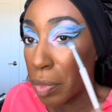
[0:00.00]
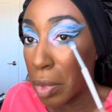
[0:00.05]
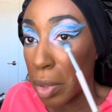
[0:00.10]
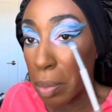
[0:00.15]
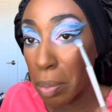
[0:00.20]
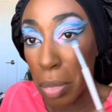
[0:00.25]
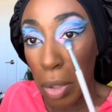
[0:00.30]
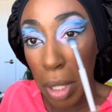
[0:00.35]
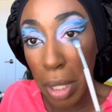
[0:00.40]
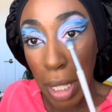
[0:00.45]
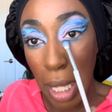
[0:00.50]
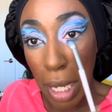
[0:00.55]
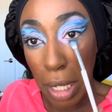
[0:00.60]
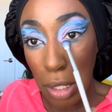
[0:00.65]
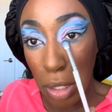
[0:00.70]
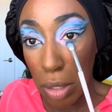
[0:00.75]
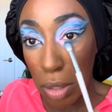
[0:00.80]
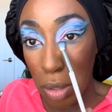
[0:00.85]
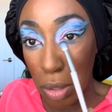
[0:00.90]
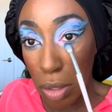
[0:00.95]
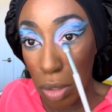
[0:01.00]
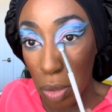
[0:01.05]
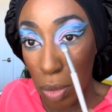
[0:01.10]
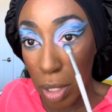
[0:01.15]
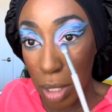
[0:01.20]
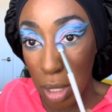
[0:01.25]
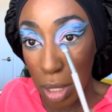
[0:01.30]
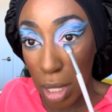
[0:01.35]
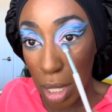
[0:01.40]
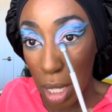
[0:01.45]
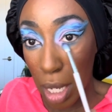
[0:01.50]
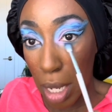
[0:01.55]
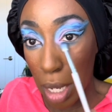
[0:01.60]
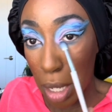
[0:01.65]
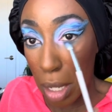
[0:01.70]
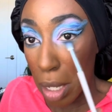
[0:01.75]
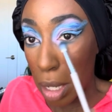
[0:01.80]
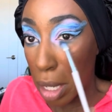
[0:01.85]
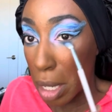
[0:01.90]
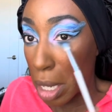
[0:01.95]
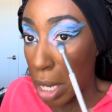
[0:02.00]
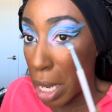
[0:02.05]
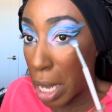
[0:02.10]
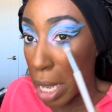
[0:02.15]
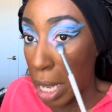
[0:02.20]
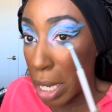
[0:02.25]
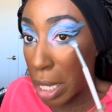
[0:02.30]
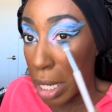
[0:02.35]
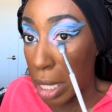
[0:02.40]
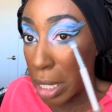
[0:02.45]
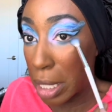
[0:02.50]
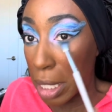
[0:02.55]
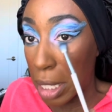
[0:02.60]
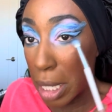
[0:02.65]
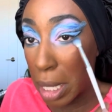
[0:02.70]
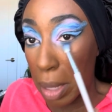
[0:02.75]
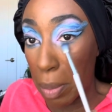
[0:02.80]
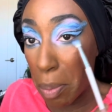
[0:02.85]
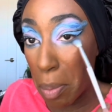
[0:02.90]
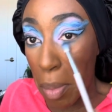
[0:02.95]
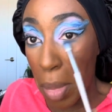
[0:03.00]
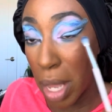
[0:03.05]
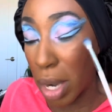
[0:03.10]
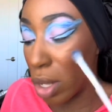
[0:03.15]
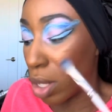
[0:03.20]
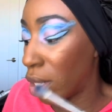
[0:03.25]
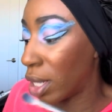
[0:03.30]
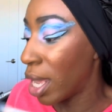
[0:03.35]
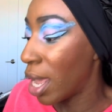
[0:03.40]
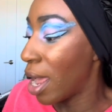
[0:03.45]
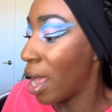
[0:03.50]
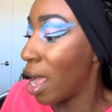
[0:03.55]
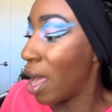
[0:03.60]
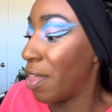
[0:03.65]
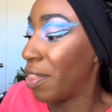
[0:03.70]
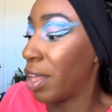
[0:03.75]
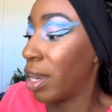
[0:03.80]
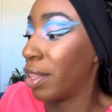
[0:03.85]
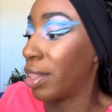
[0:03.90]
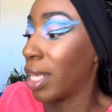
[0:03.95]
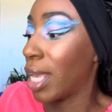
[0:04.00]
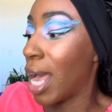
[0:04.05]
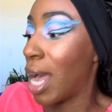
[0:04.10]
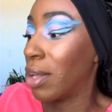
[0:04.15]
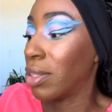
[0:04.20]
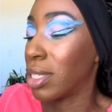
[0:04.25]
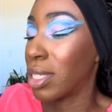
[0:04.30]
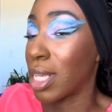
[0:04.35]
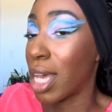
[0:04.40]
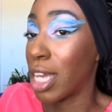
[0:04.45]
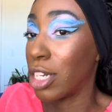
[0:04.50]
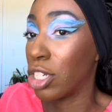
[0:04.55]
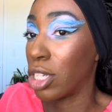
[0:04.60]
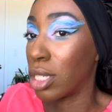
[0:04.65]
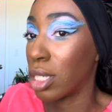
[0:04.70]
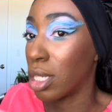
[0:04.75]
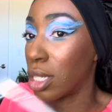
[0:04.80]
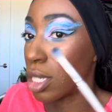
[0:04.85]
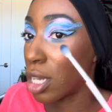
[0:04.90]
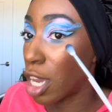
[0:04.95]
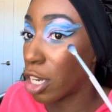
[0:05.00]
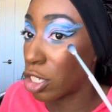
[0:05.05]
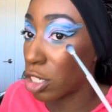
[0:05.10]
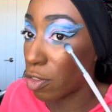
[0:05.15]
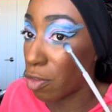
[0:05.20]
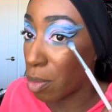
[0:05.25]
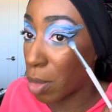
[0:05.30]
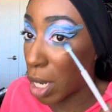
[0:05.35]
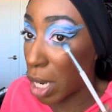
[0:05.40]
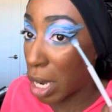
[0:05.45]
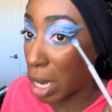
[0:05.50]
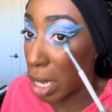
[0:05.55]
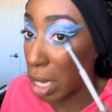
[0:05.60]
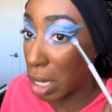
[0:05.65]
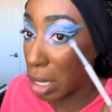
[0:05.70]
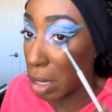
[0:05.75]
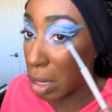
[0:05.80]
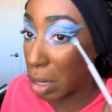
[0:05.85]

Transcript: bring that towards the inner and the middle, and then on the outside just a touch of Midnight,